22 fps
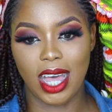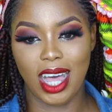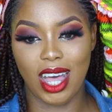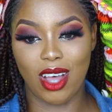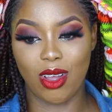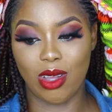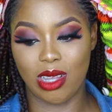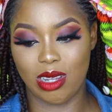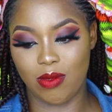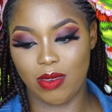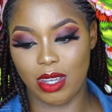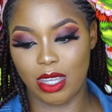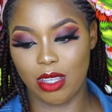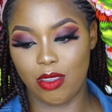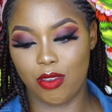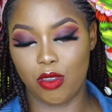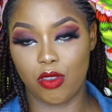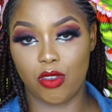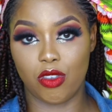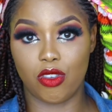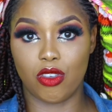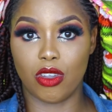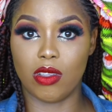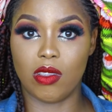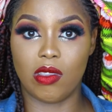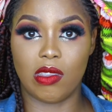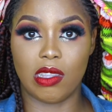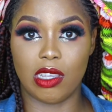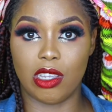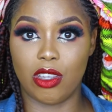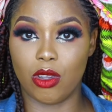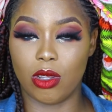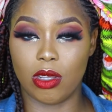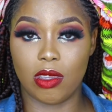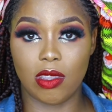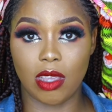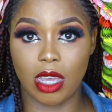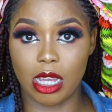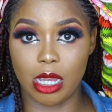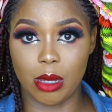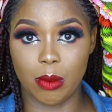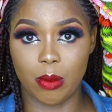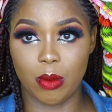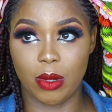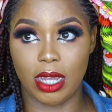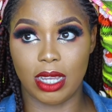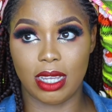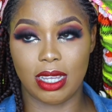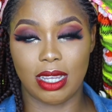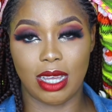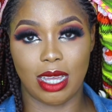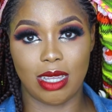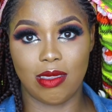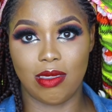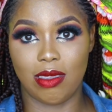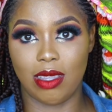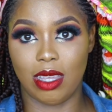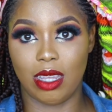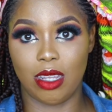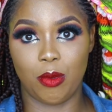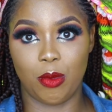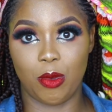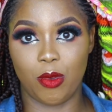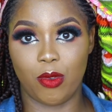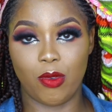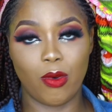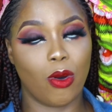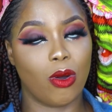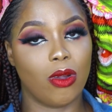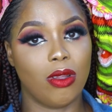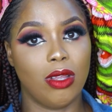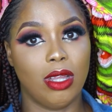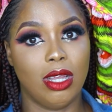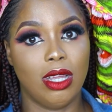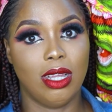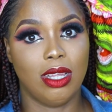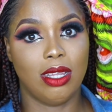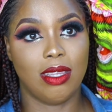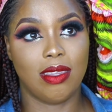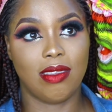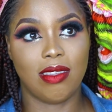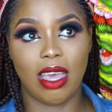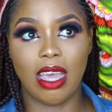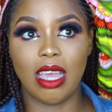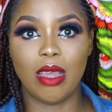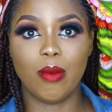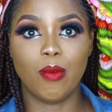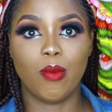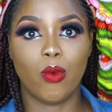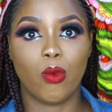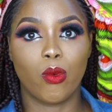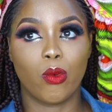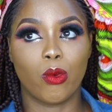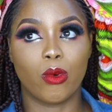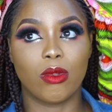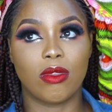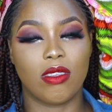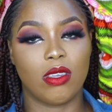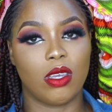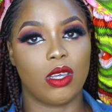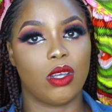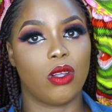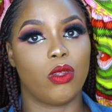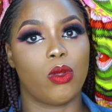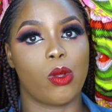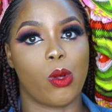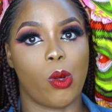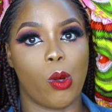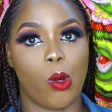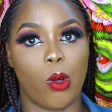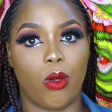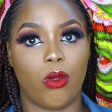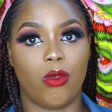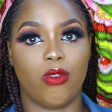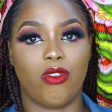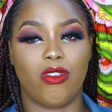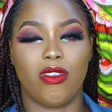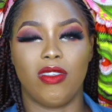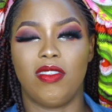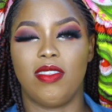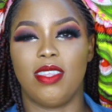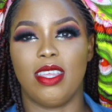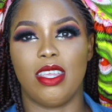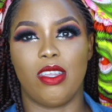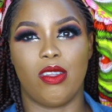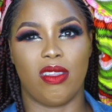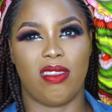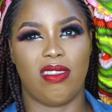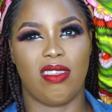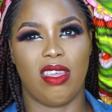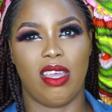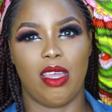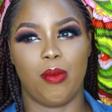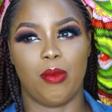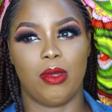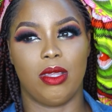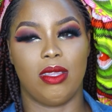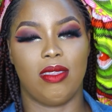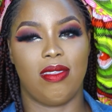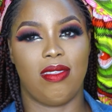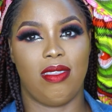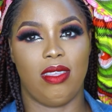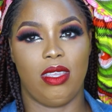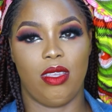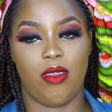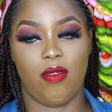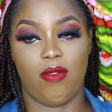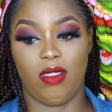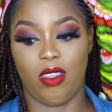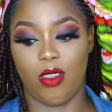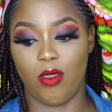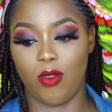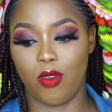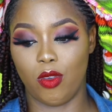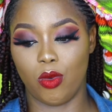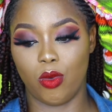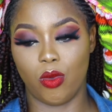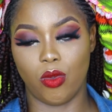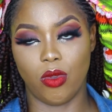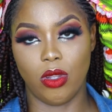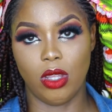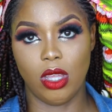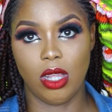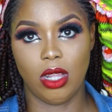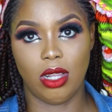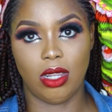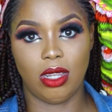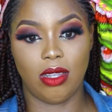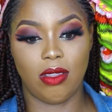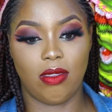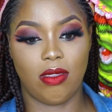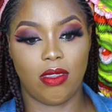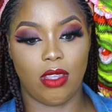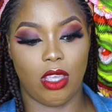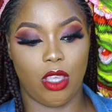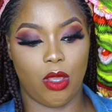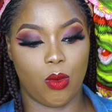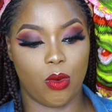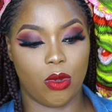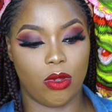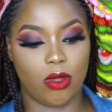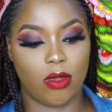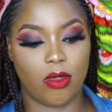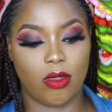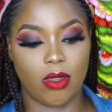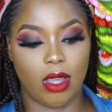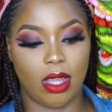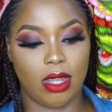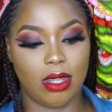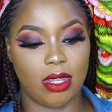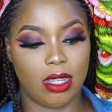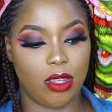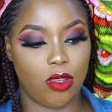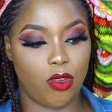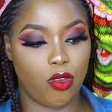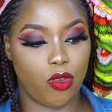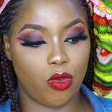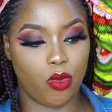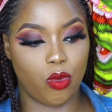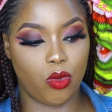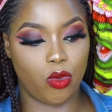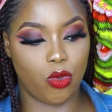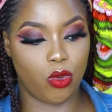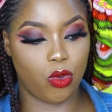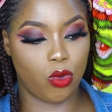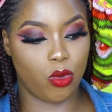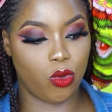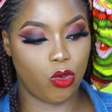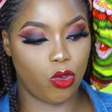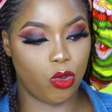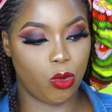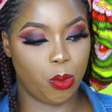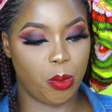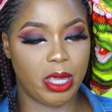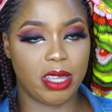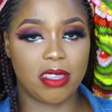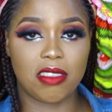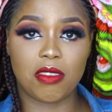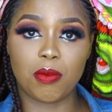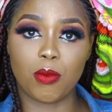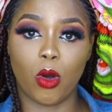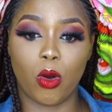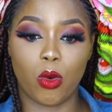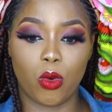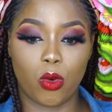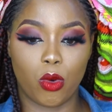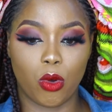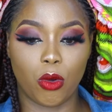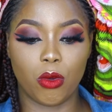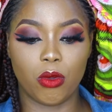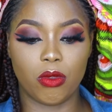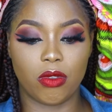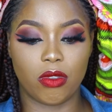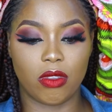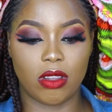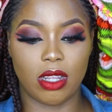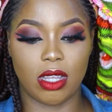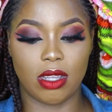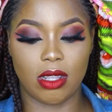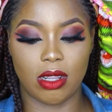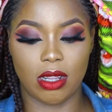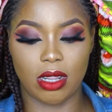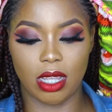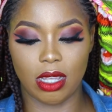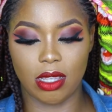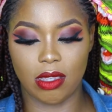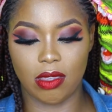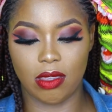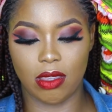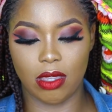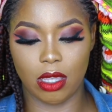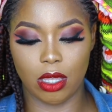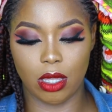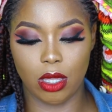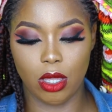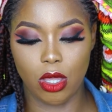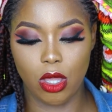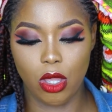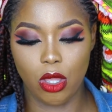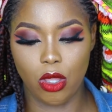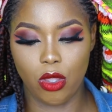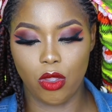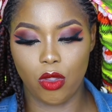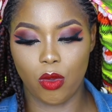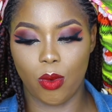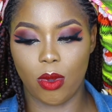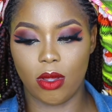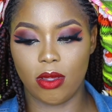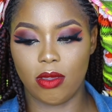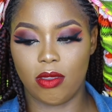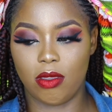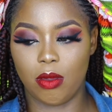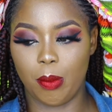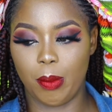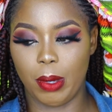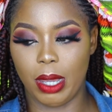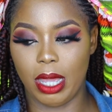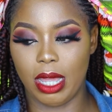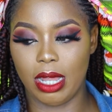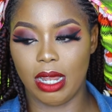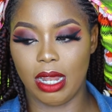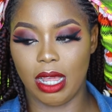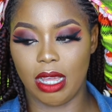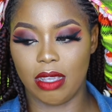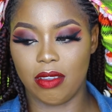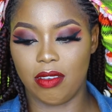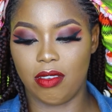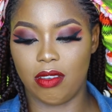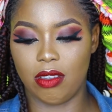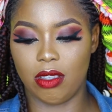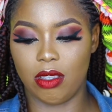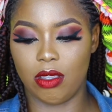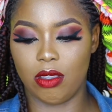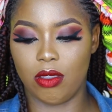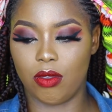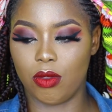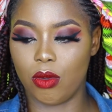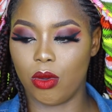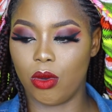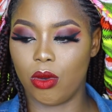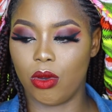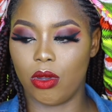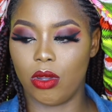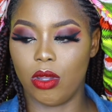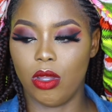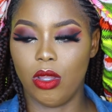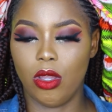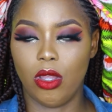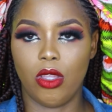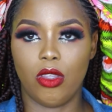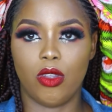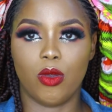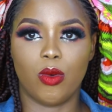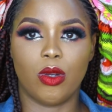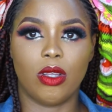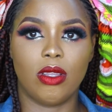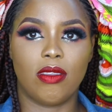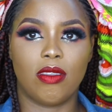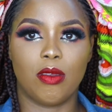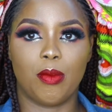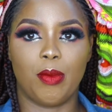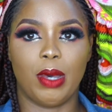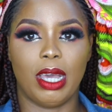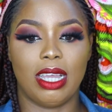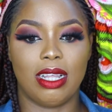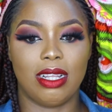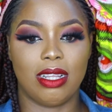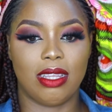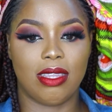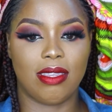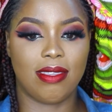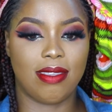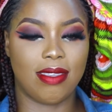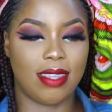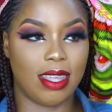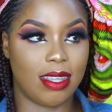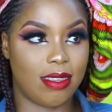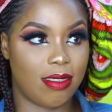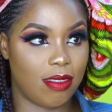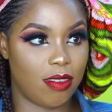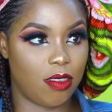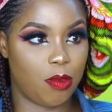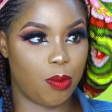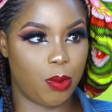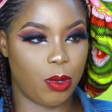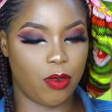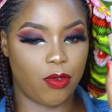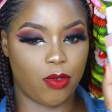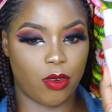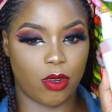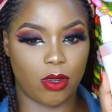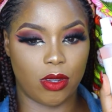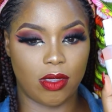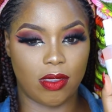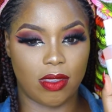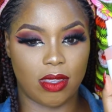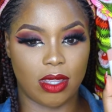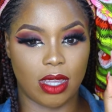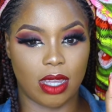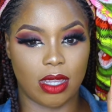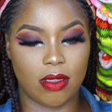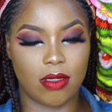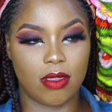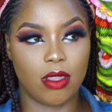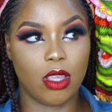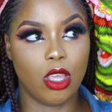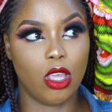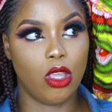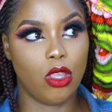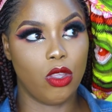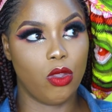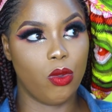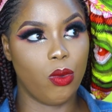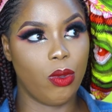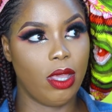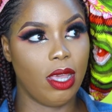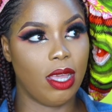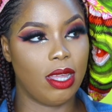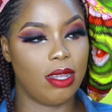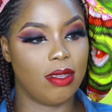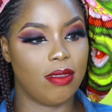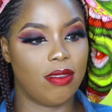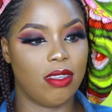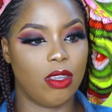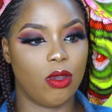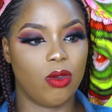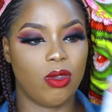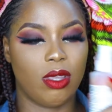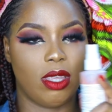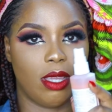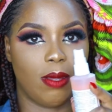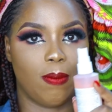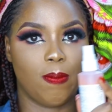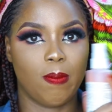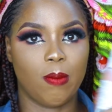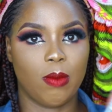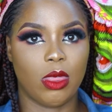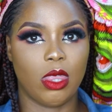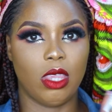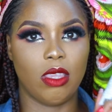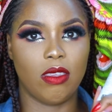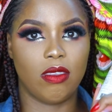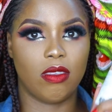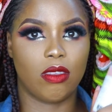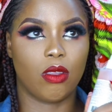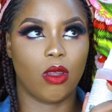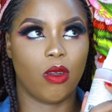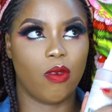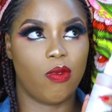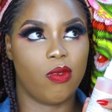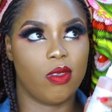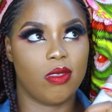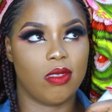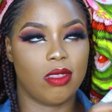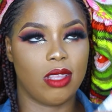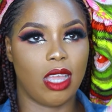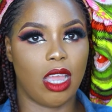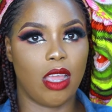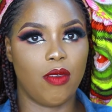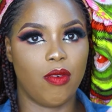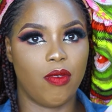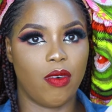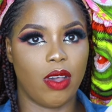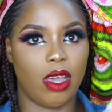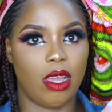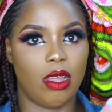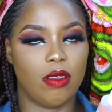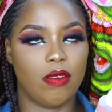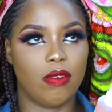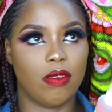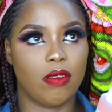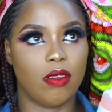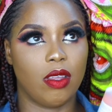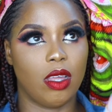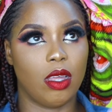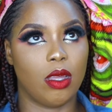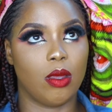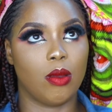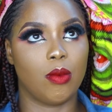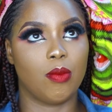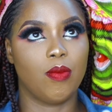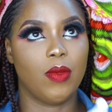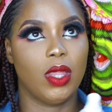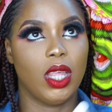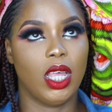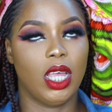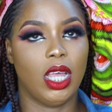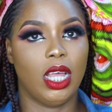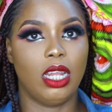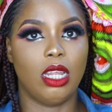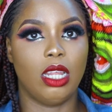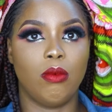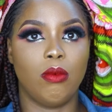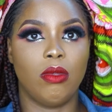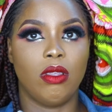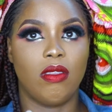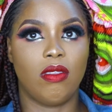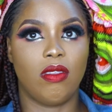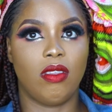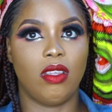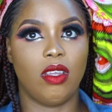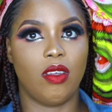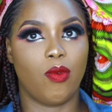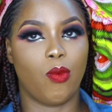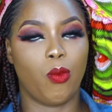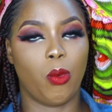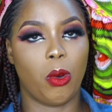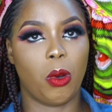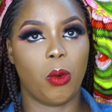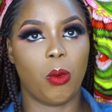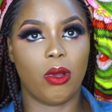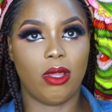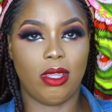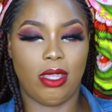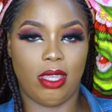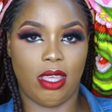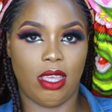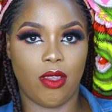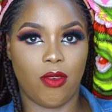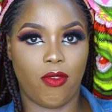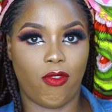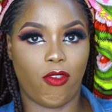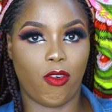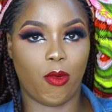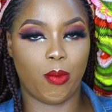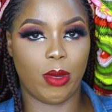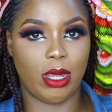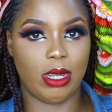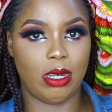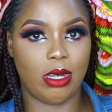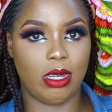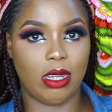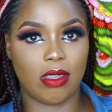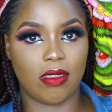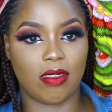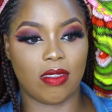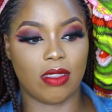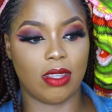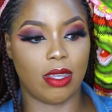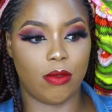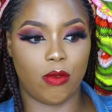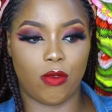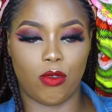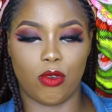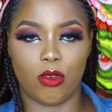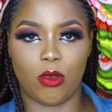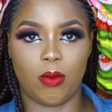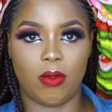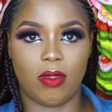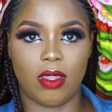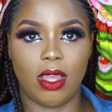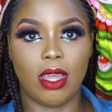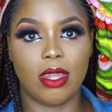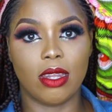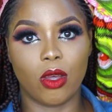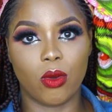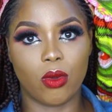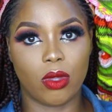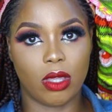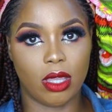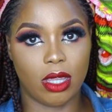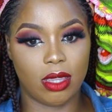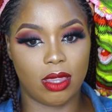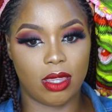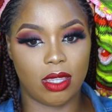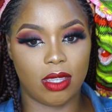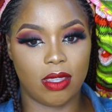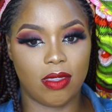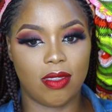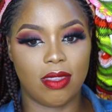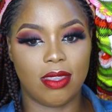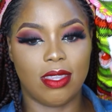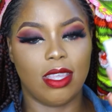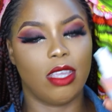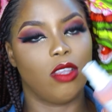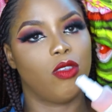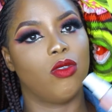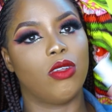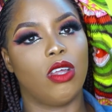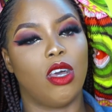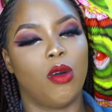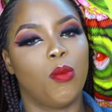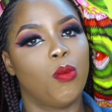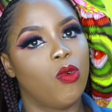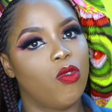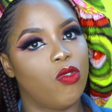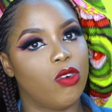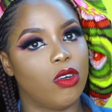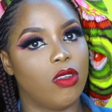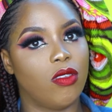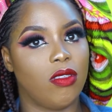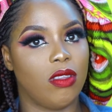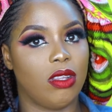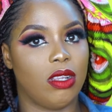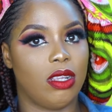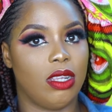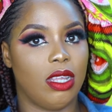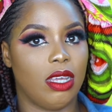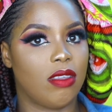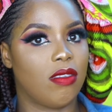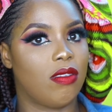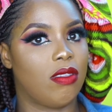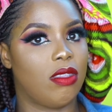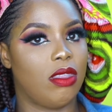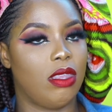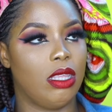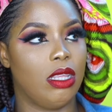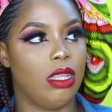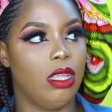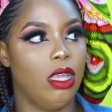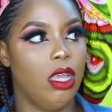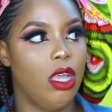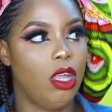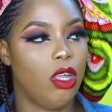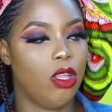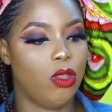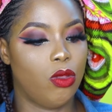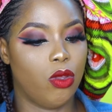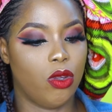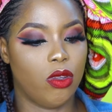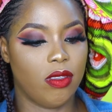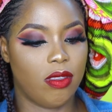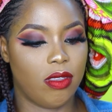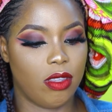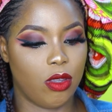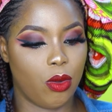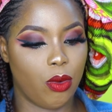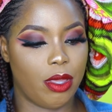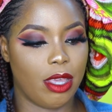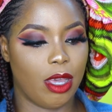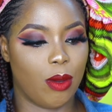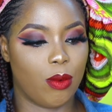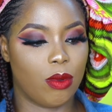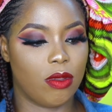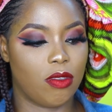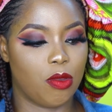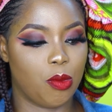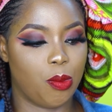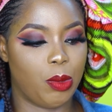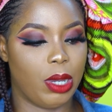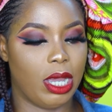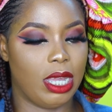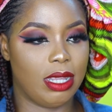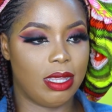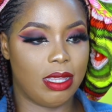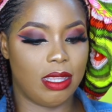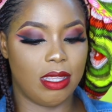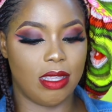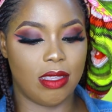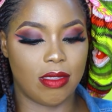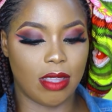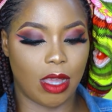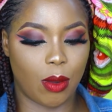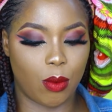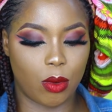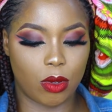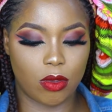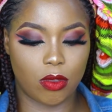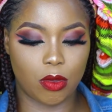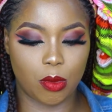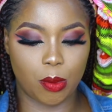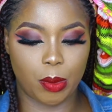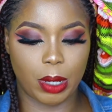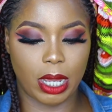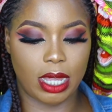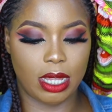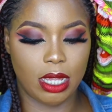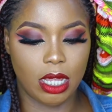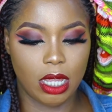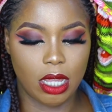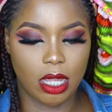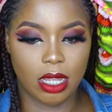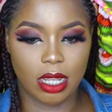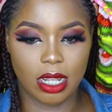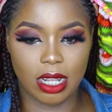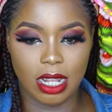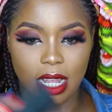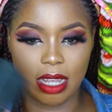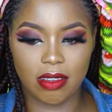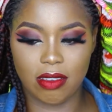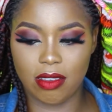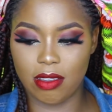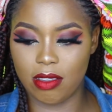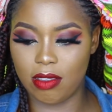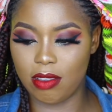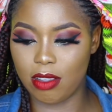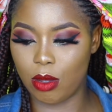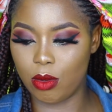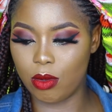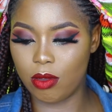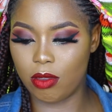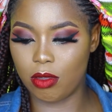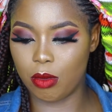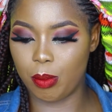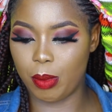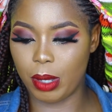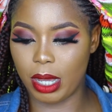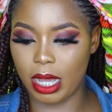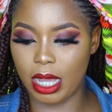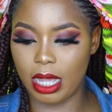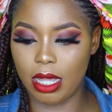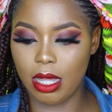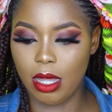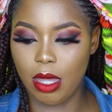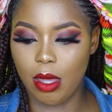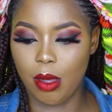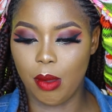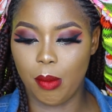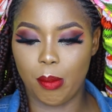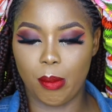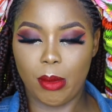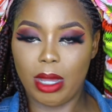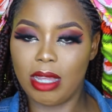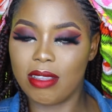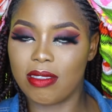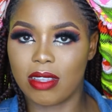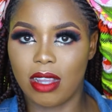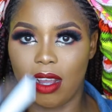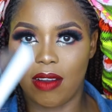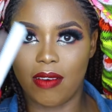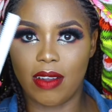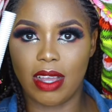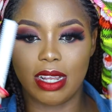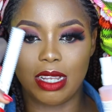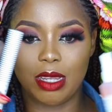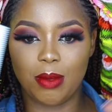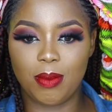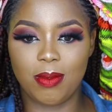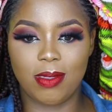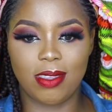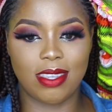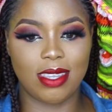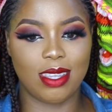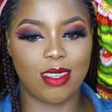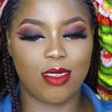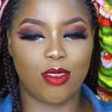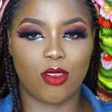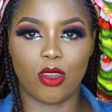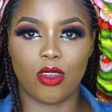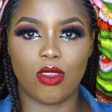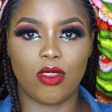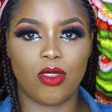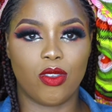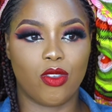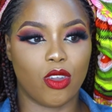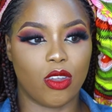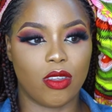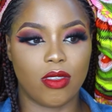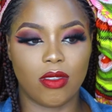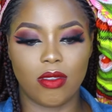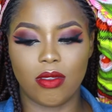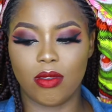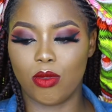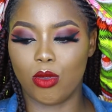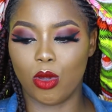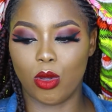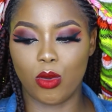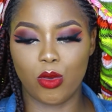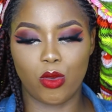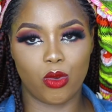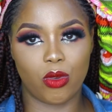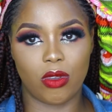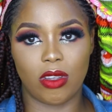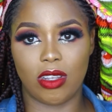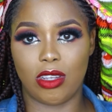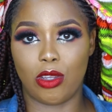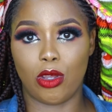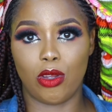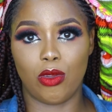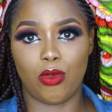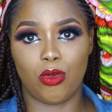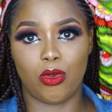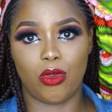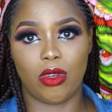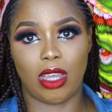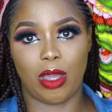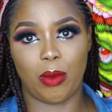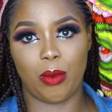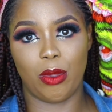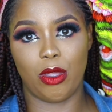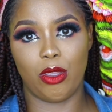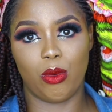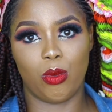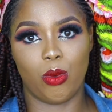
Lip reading: I'll advise you to just take your time. Like I said before, time will tell all. Just take your time and save. If you, let's say you want to, and then you make small goals, like let's say you want to buy lashes, or you want to buy this setting spray, for instance. You can say, okay, this stuff is 9.5, me save 1k from my next 9 jobs and I'll get this. Then you now move on to the next thing. Don't say, okay, I want to buy this, I want to buy lashes, I want to buy mascara, lipstick. Just don't do that way.